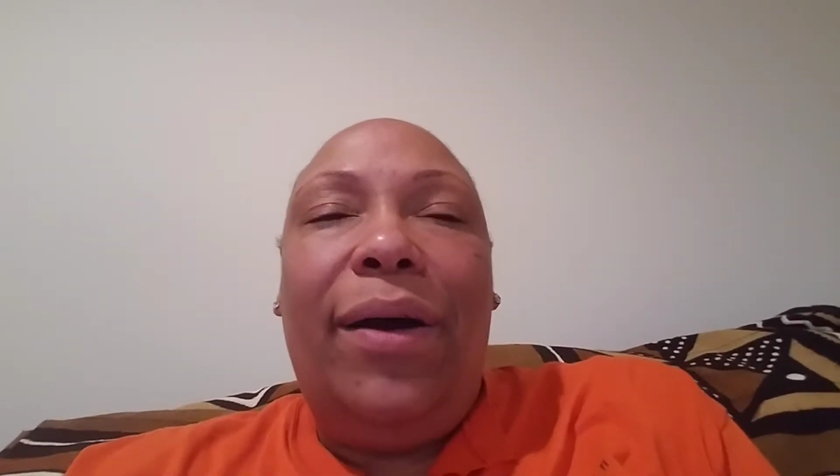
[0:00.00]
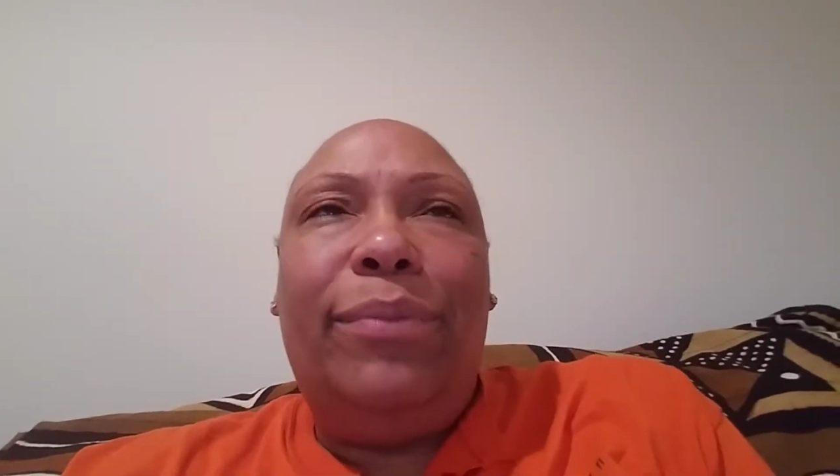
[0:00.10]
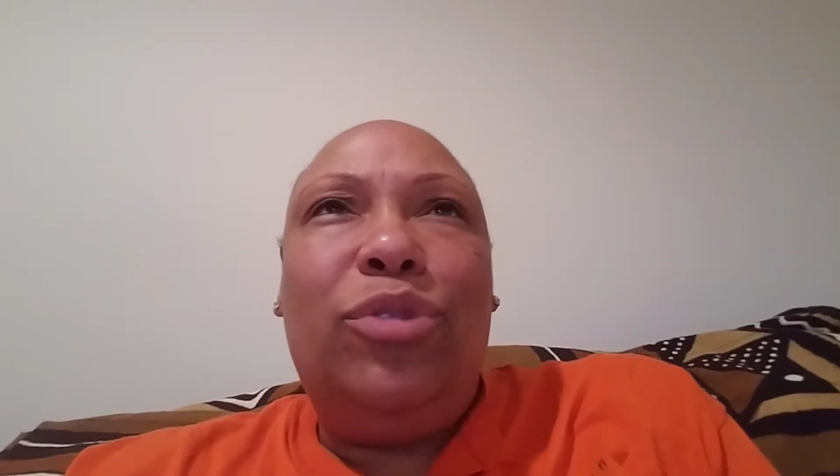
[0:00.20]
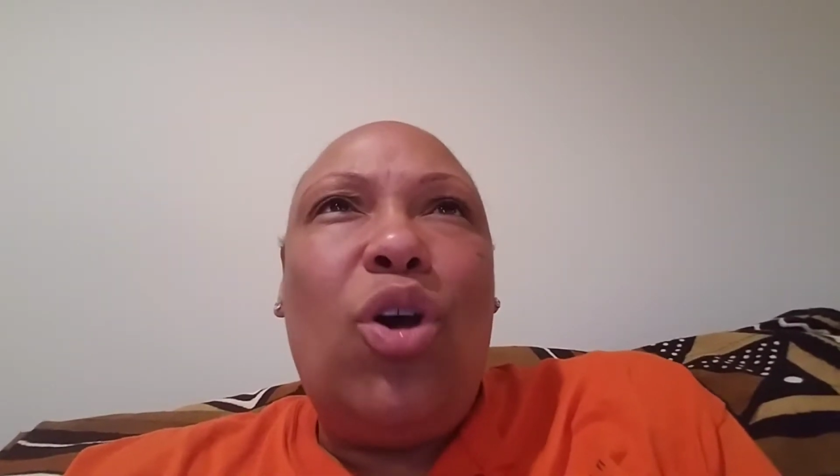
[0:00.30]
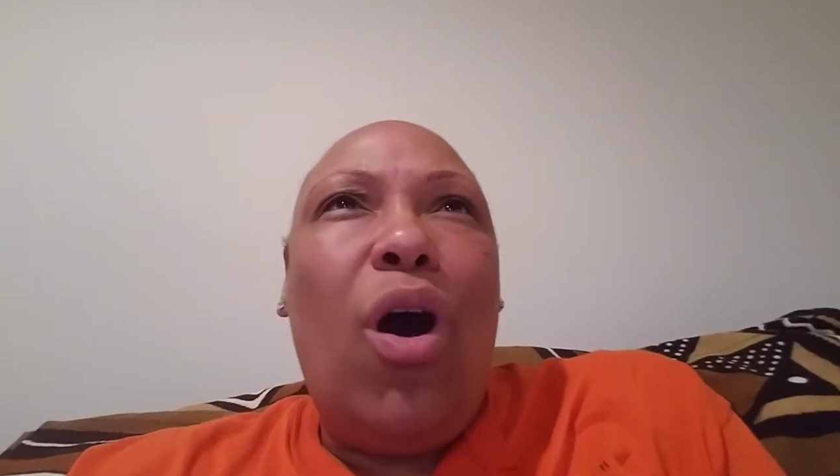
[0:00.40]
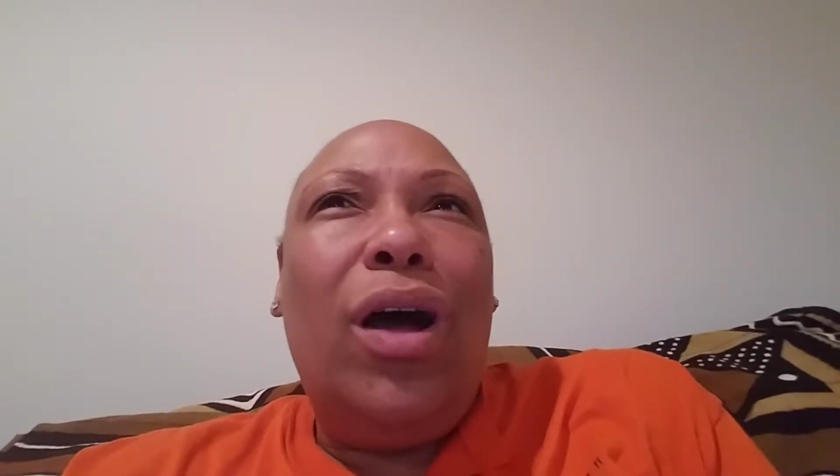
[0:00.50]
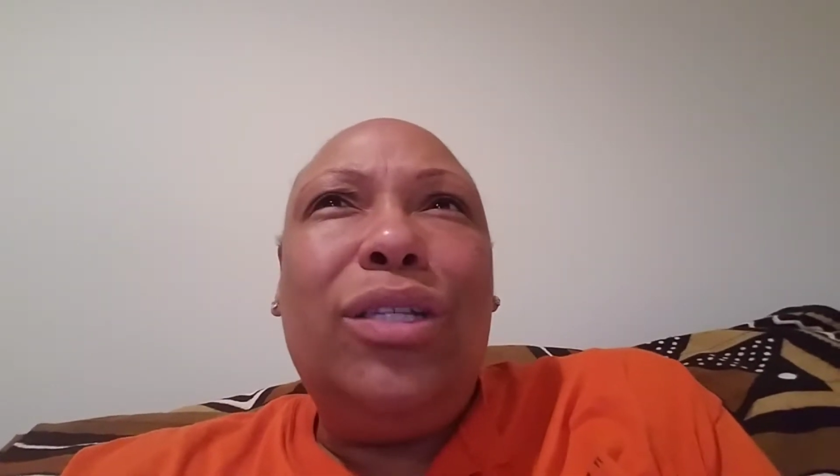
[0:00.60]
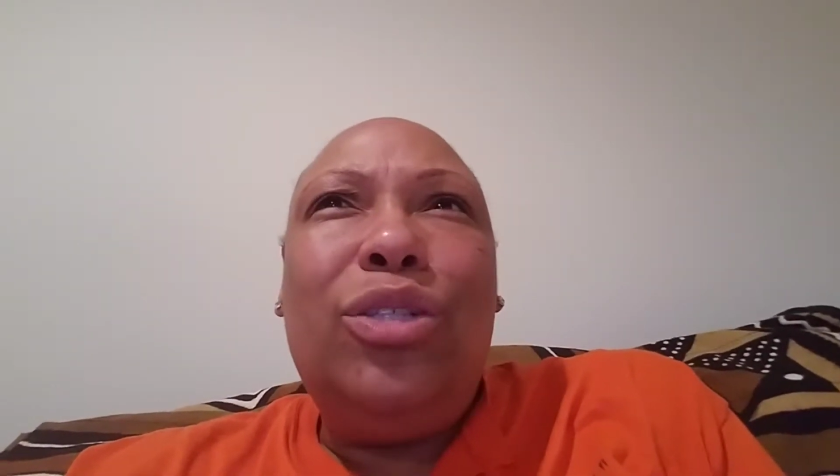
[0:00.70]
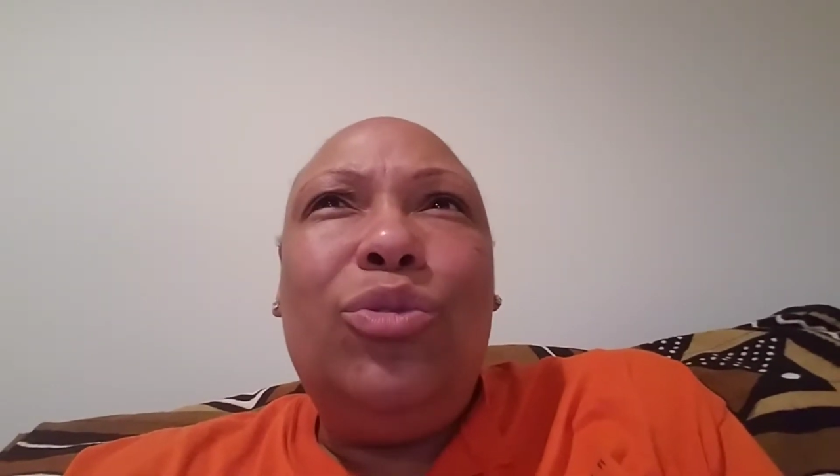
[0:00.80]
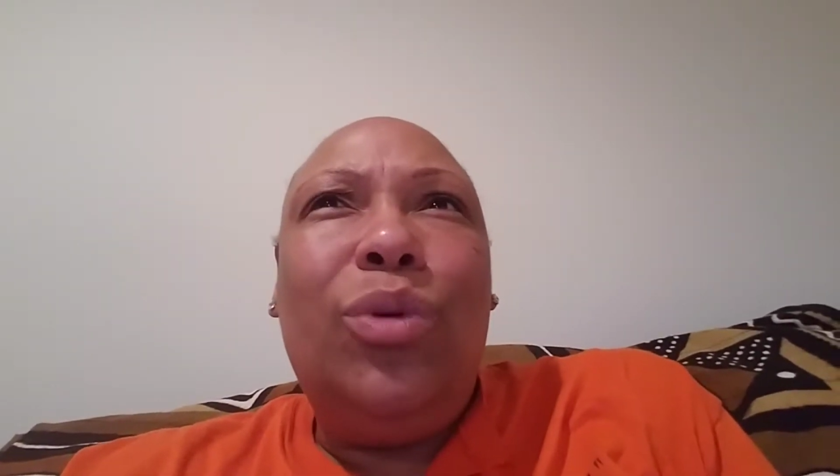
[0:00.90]

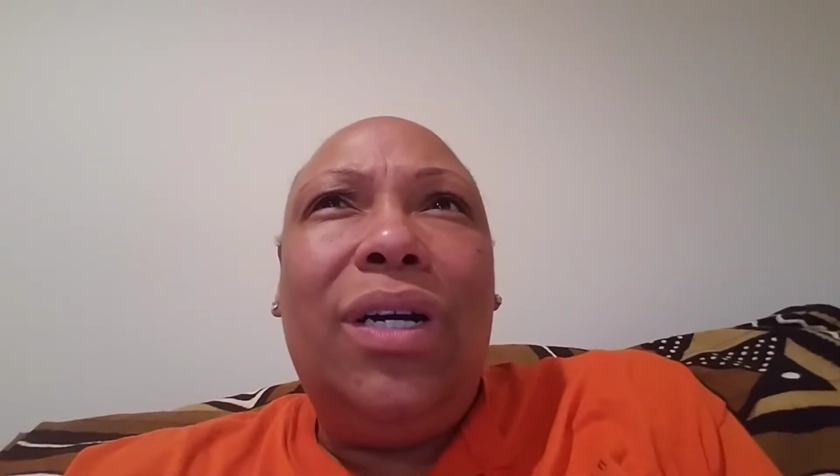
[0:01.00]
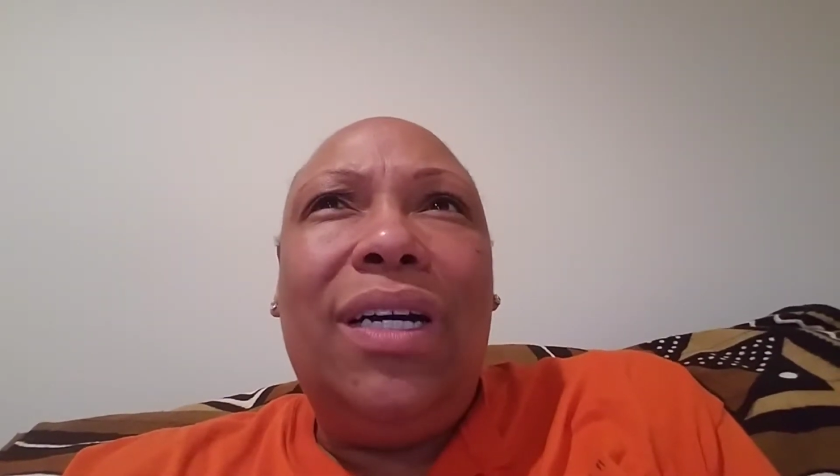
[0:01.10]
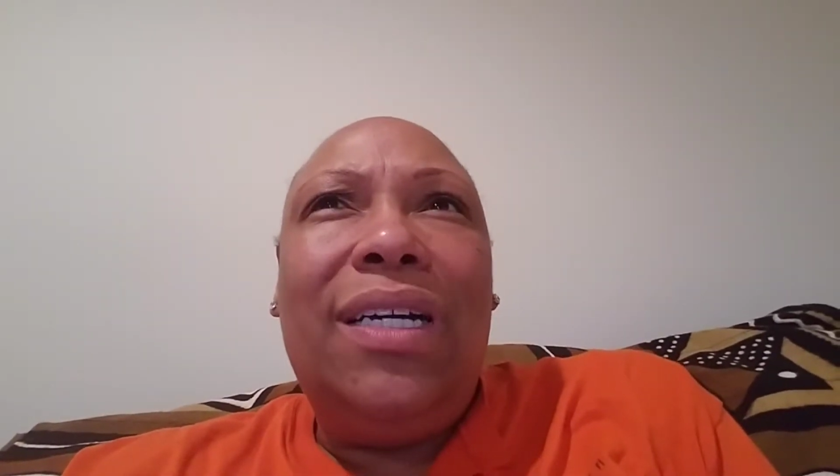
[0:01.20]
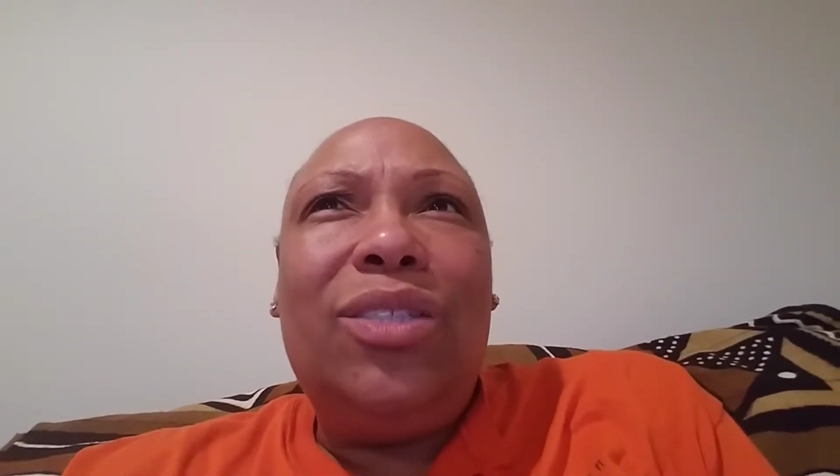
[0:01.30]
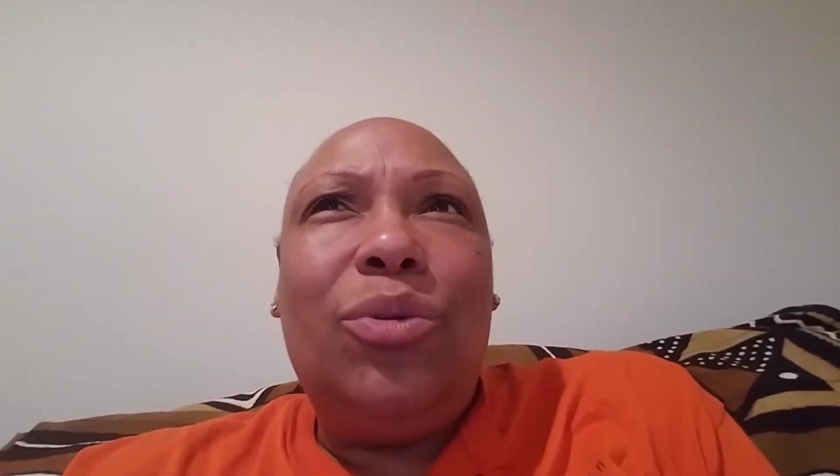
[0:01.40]
taught to us,